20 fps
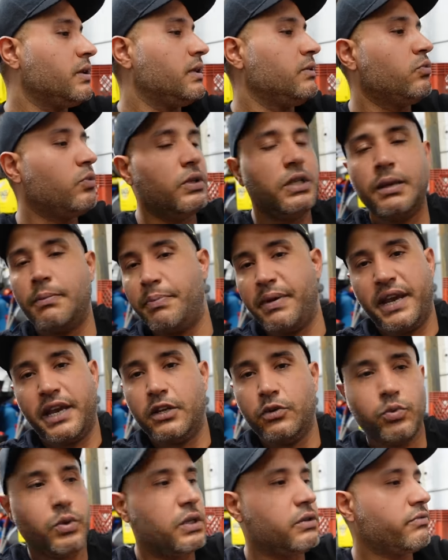Then when the
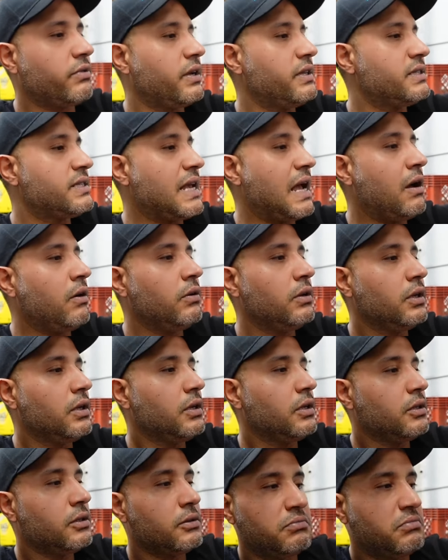band one runs out,
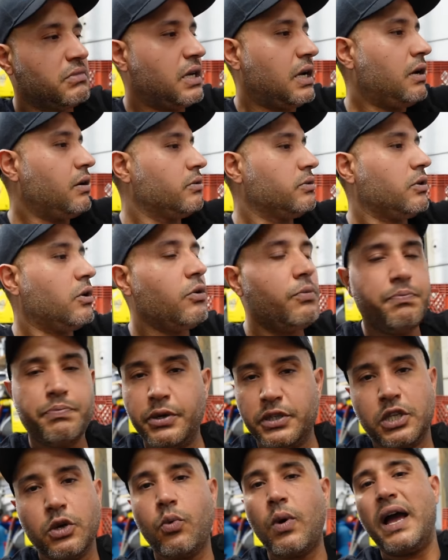I don't know,
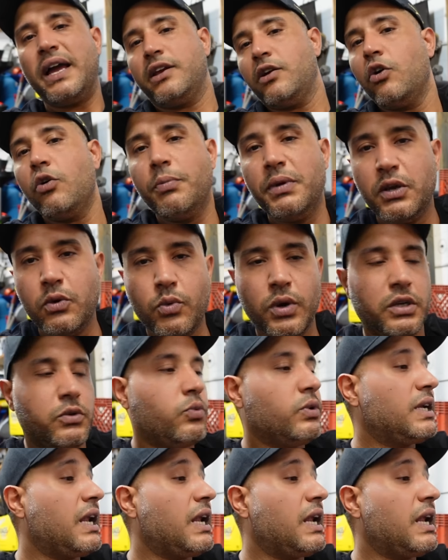put the Wyoming one.